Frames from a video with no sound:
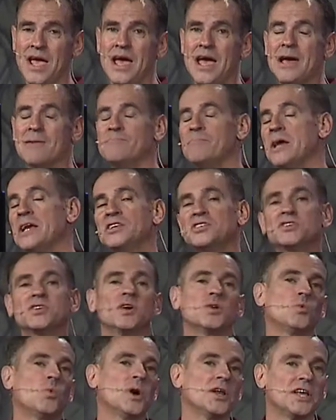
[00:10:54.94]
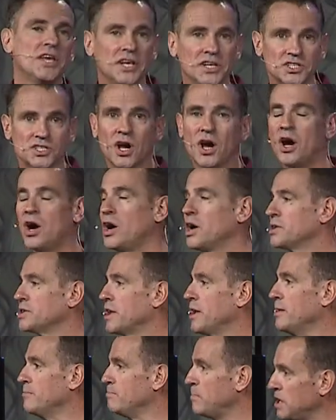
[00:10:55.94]
And based on what he taught
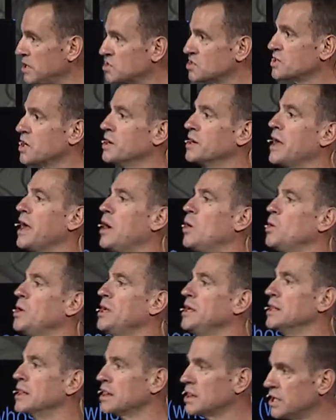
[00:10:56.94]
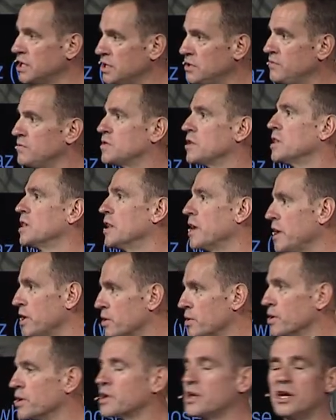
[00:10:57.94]
and based on how he lived,
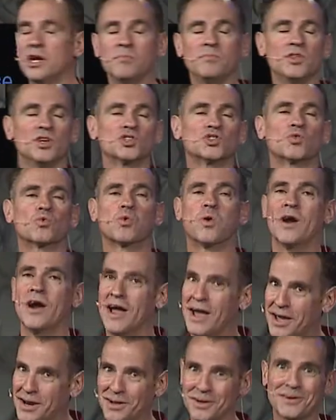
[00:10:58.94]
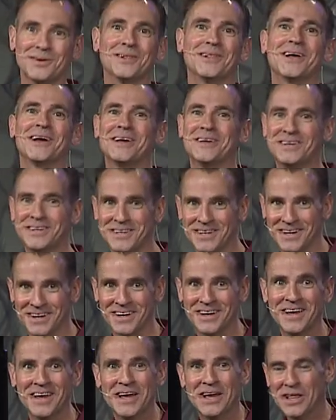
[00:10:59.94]
later came this radical
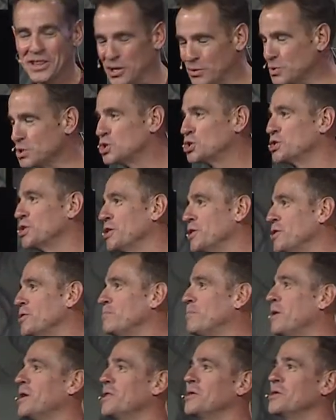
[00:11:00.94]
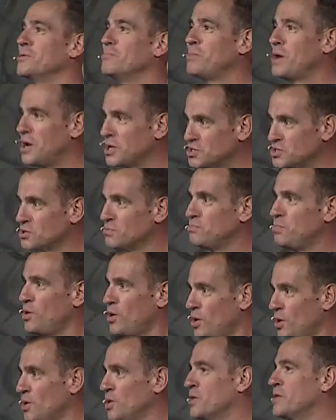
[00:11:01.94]
idea that was shared by the Apostle
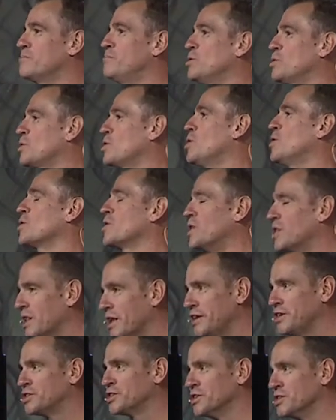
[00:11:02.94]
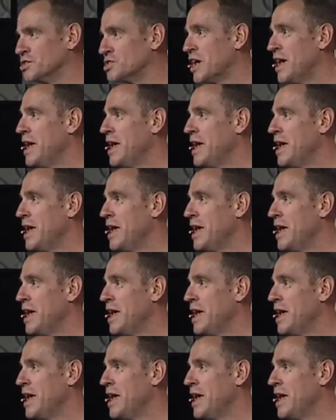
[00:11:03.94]
Paul in a book called Galatians.